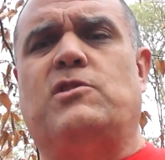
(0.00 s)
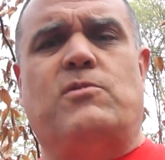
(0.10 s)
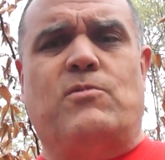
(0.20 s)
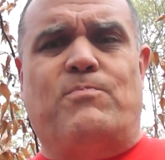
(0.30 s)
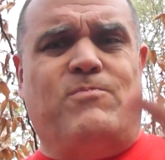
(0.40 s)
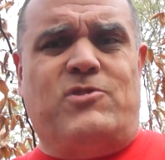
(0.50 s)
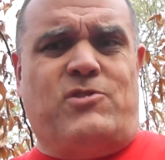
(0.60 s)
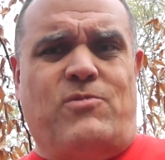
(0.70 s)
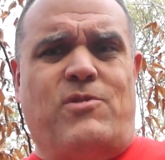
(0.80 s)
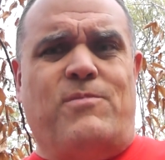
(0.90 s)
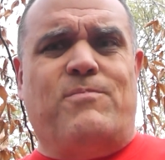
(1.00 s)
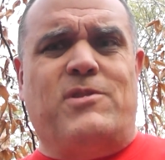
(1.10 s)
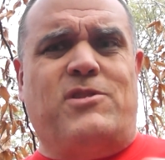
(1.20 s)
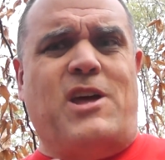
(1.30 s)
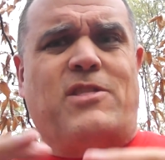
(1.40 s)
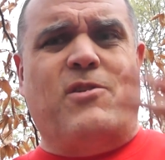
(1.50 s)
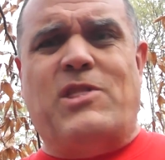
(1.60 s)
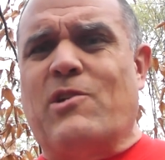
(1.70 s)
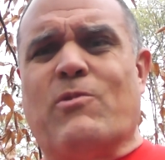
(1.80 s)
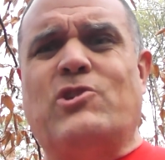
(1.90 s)

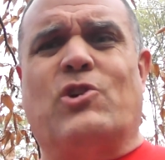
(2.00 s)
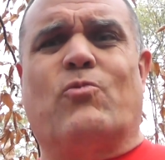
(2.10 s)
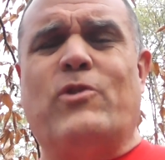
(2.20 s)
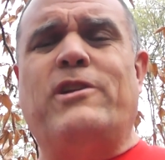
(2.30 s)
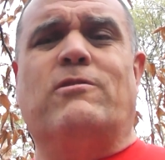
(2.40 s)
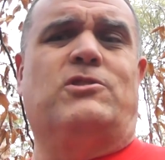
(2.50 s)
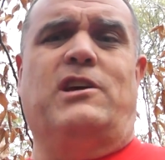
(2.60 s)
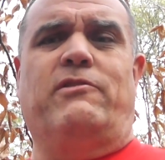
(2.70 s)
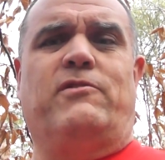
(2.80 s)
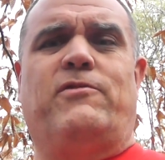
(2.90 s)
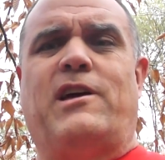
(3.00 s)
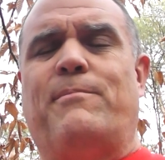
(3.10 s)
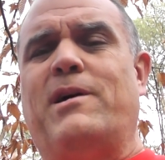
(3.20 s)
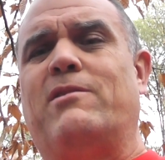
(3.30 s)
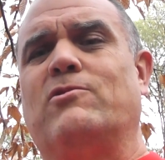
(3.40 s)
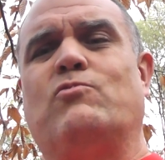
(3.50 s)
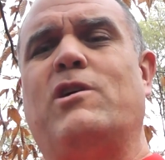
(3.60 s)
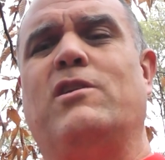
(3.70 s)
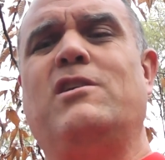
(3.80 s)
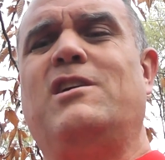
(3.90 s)
In the original readers of it, for that matter as
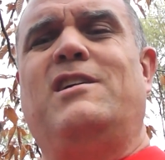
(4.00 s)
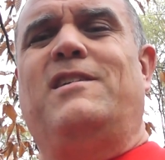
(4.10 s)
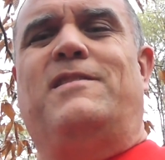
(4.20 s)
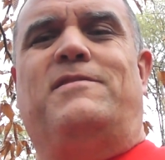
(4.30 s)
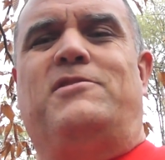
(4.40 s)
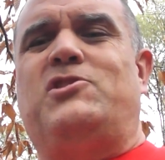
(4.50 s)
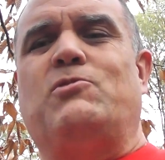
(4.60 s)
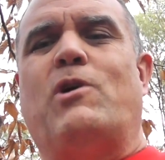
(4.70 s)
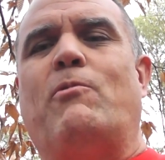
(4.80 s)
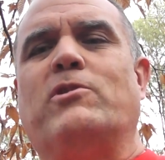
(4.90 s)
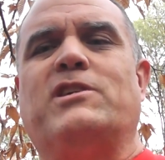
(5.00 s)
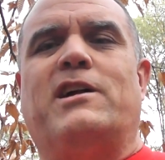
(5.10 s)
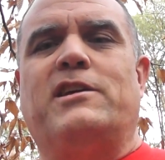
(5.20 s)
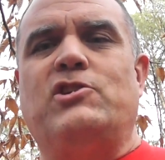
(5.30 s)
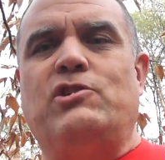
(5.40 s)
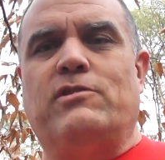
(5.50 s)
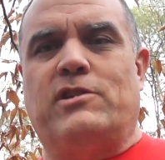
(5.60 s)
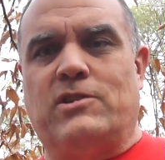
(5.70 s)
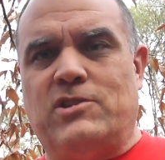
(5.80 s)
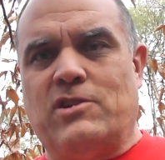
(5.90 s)
well, there still was not an issue that
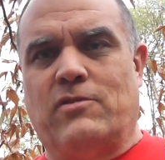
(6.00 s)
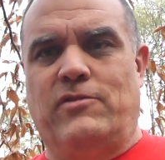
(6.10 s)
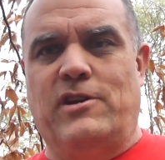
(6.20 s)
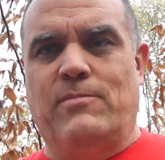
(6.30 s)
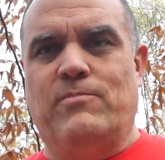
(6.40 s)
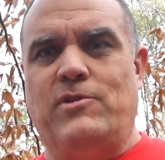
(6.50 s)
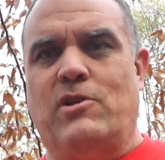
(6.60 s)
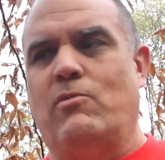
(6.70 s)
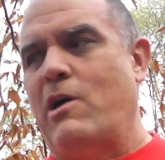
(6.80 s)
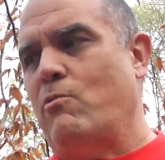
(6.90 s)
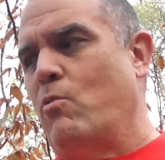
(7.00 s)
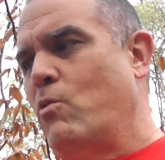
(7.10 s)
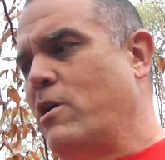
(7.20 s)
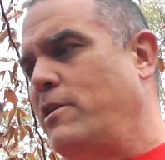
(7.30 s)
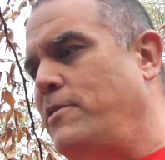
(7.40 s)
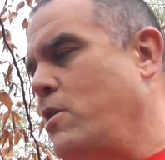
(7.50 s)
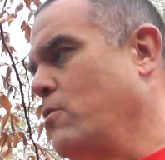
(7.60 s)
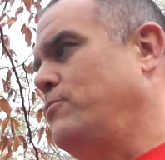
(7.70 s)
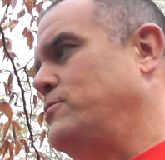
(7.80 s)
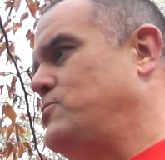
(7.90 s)
concerned them. Like, well, where did the
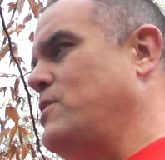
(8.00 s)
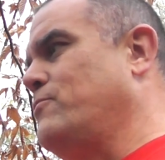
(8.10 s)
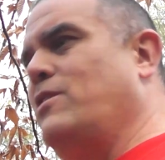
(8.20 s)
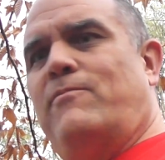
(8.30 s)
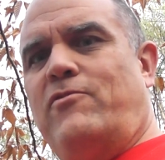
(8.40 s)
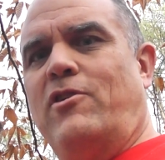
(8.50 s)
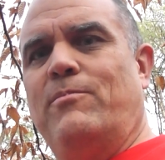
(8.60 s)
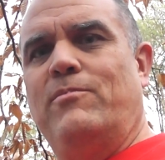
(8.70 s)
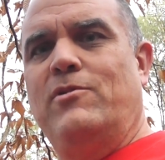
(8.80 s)
earth itself come from?